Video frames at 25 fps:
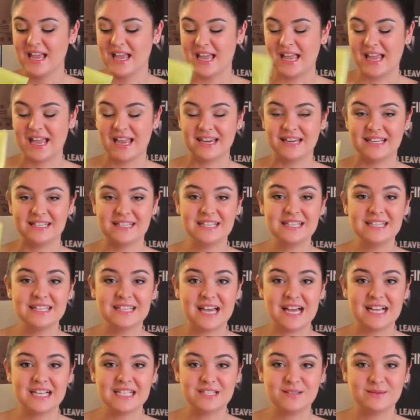and it didn't
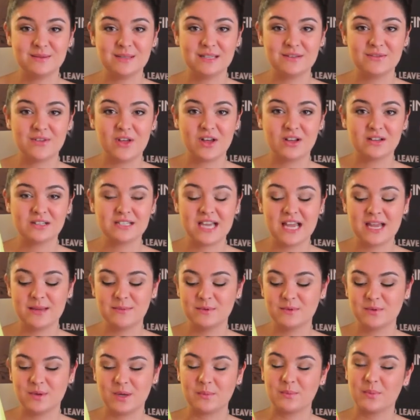last me a long time,
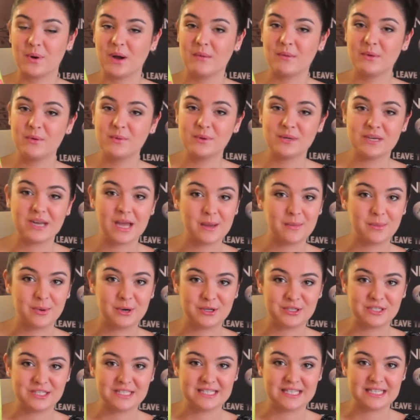so I probably would not
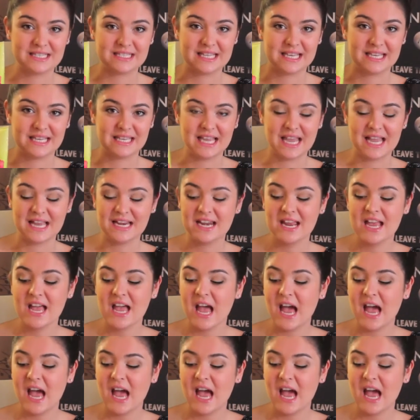purchase this again.